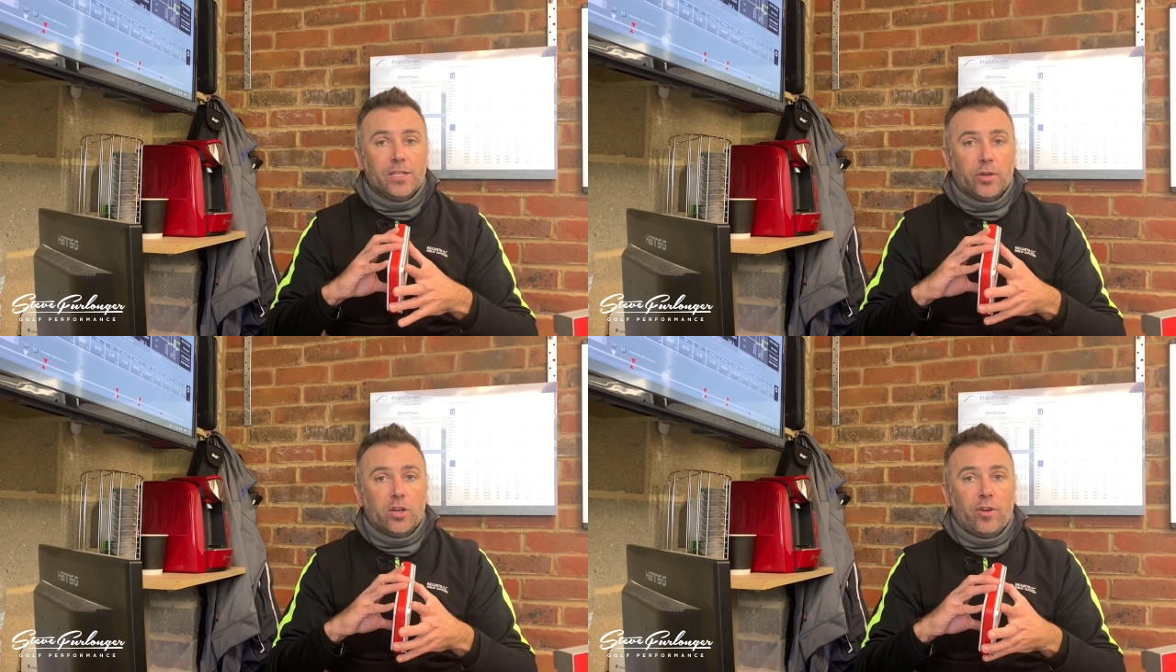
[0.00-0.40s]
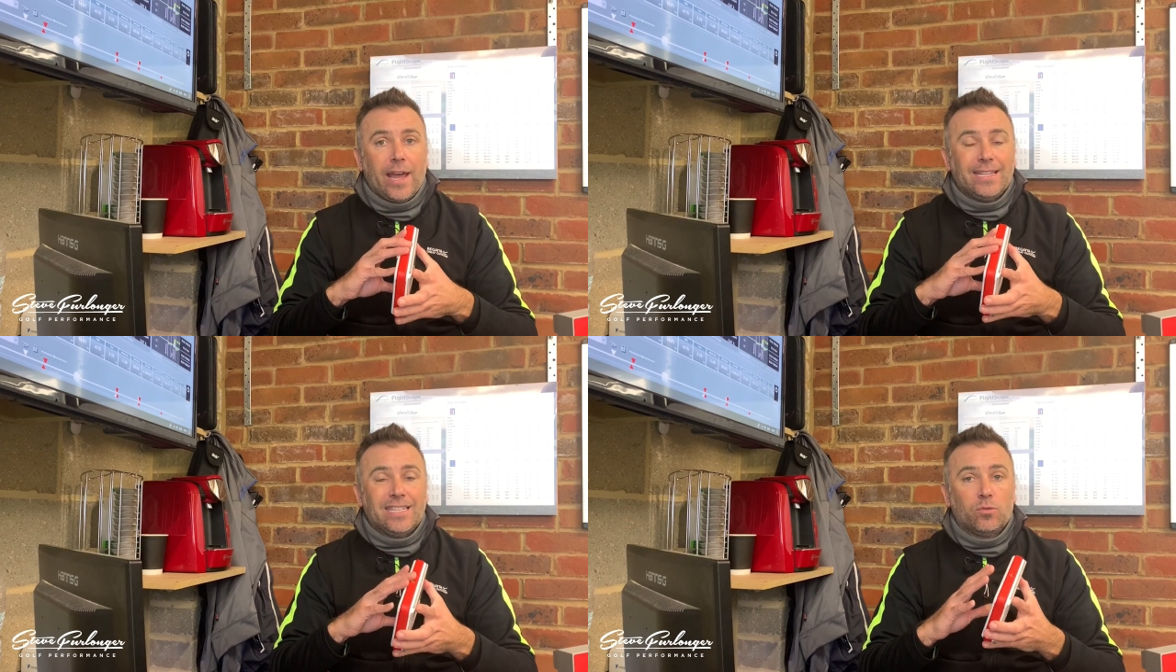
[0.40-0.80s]
so it
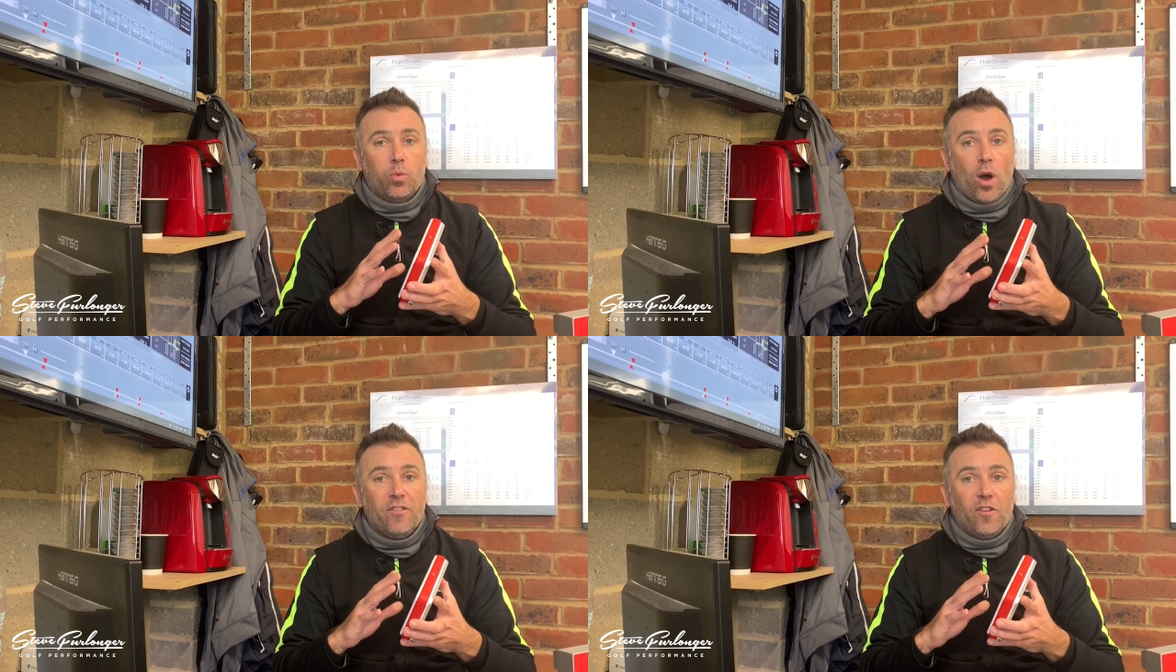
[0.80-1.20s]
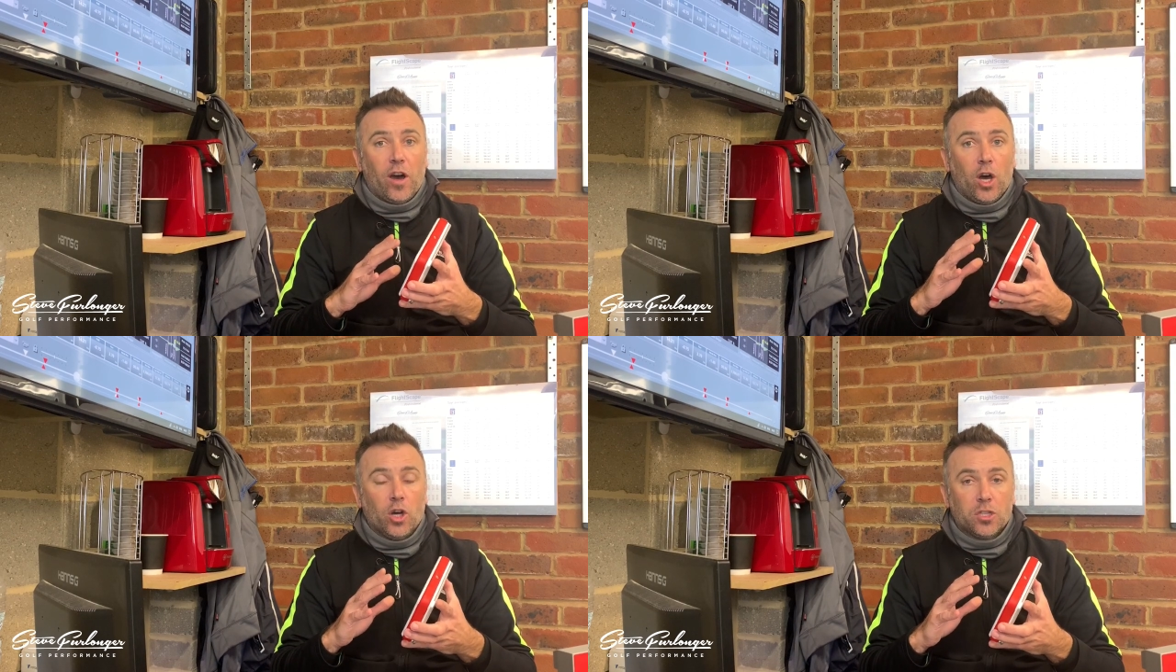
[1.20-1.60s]
creates its
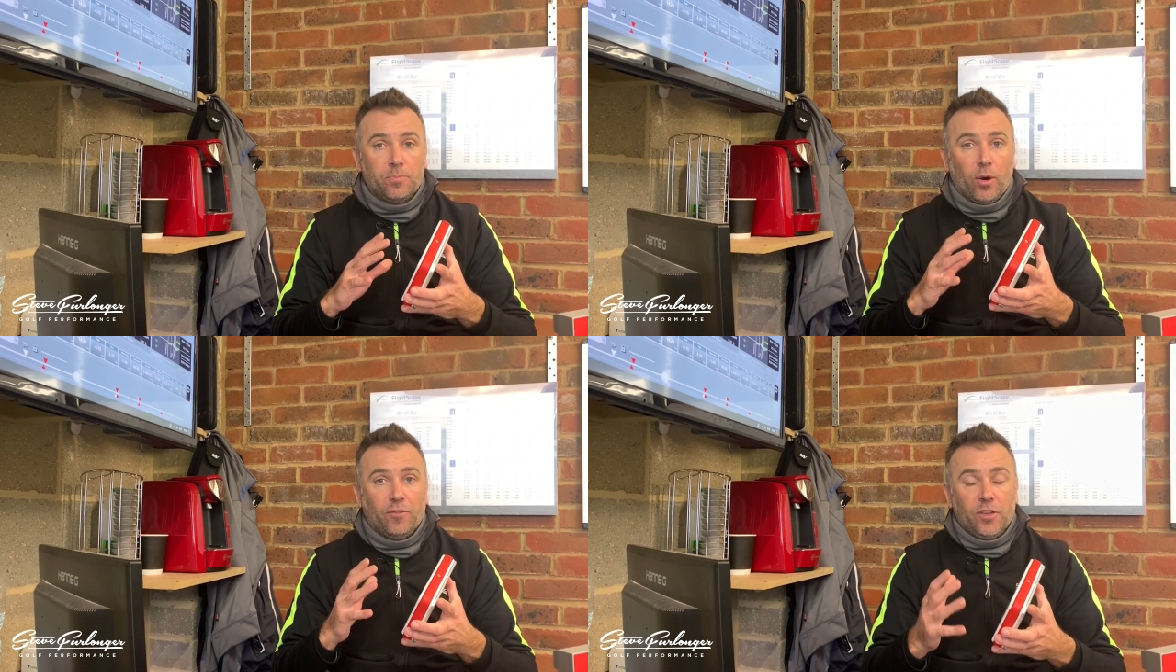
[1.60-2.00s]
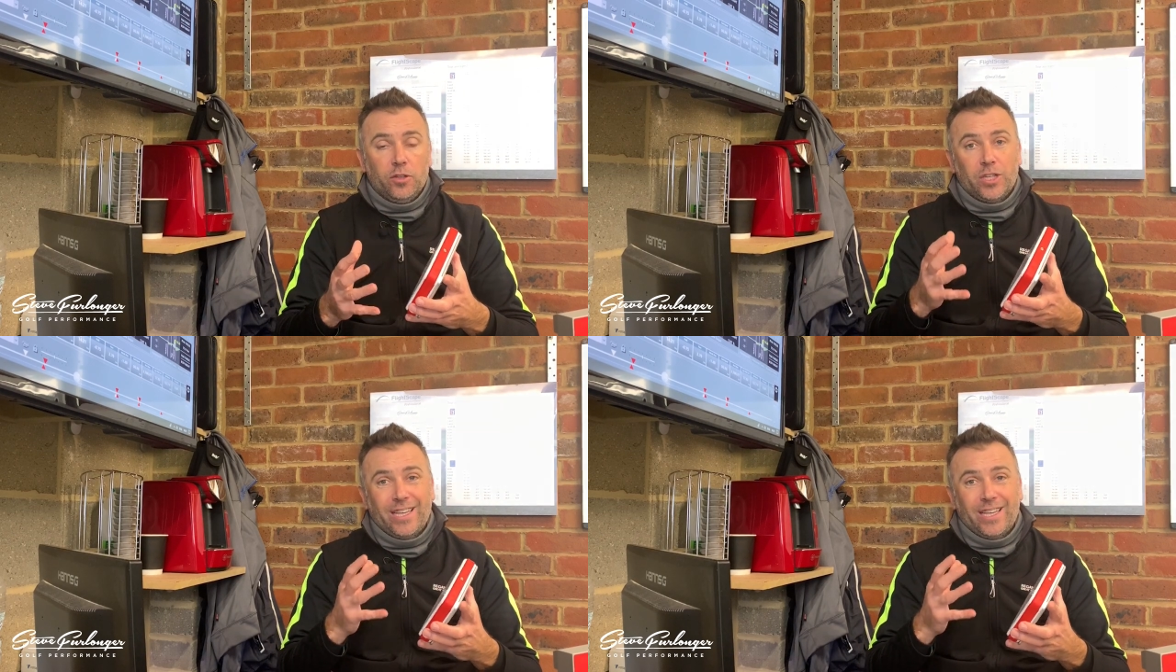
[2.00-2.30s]
Wi-Fi hotspot for you to